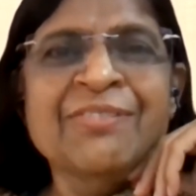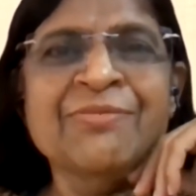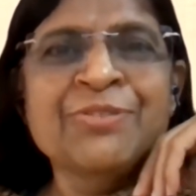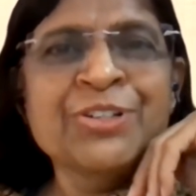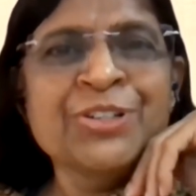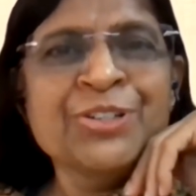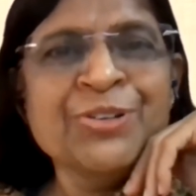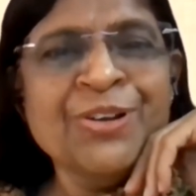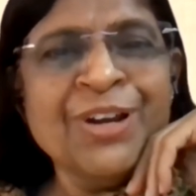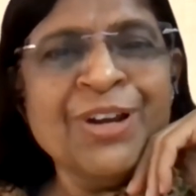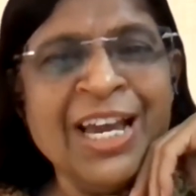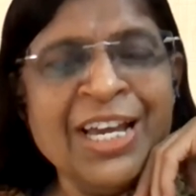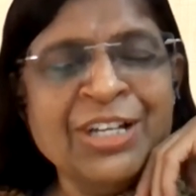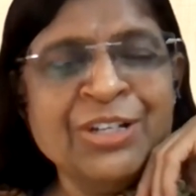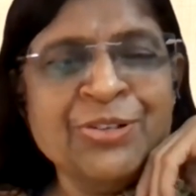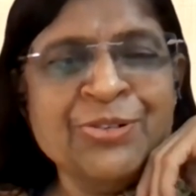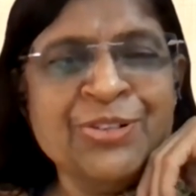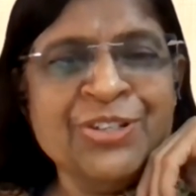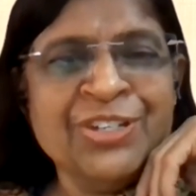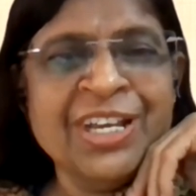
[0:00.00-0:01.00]
would you
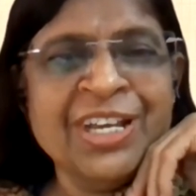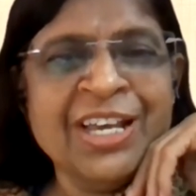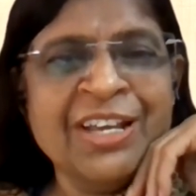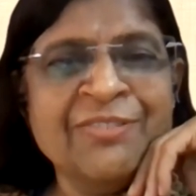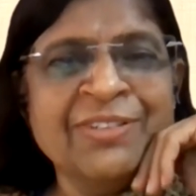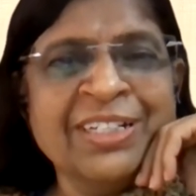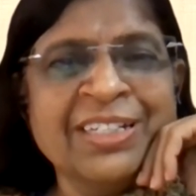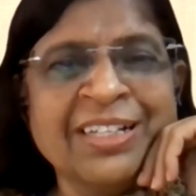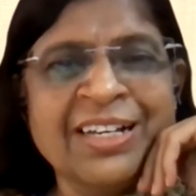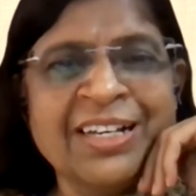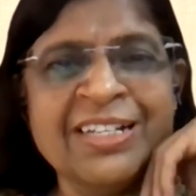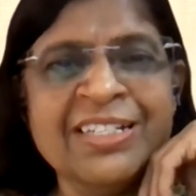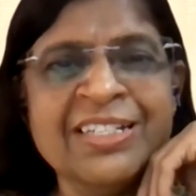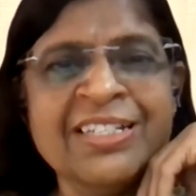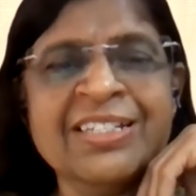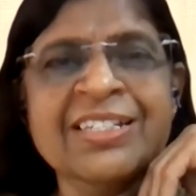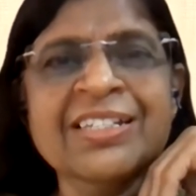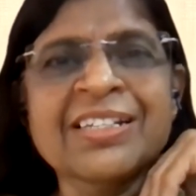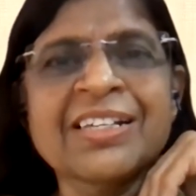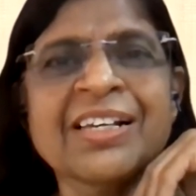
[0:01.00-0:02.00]
like to share with
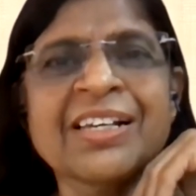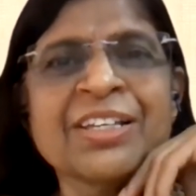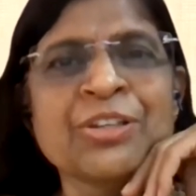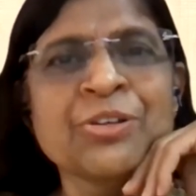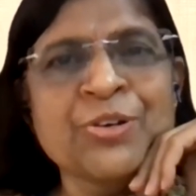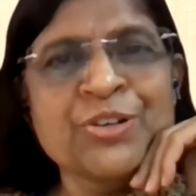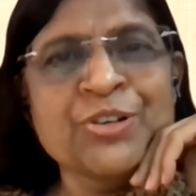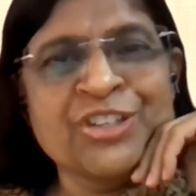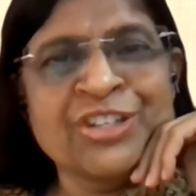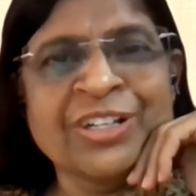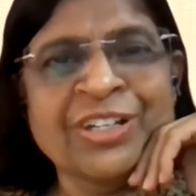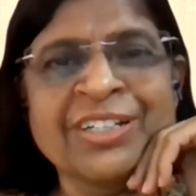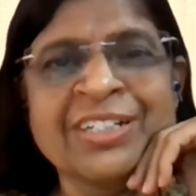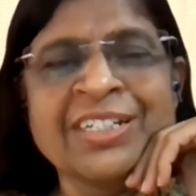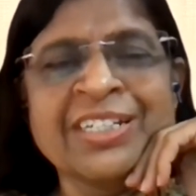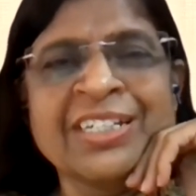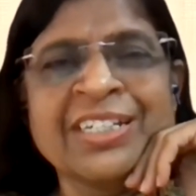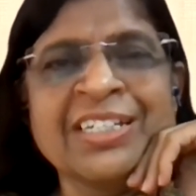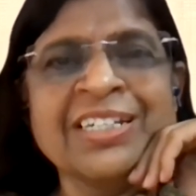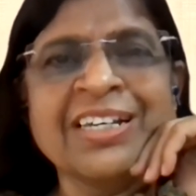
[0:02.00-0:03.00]
us your
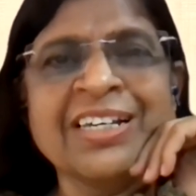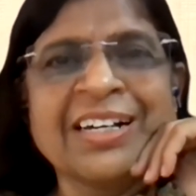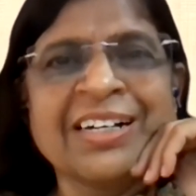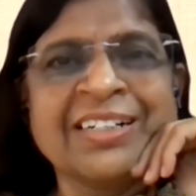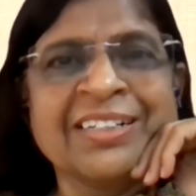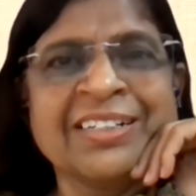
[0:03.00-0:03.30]
journey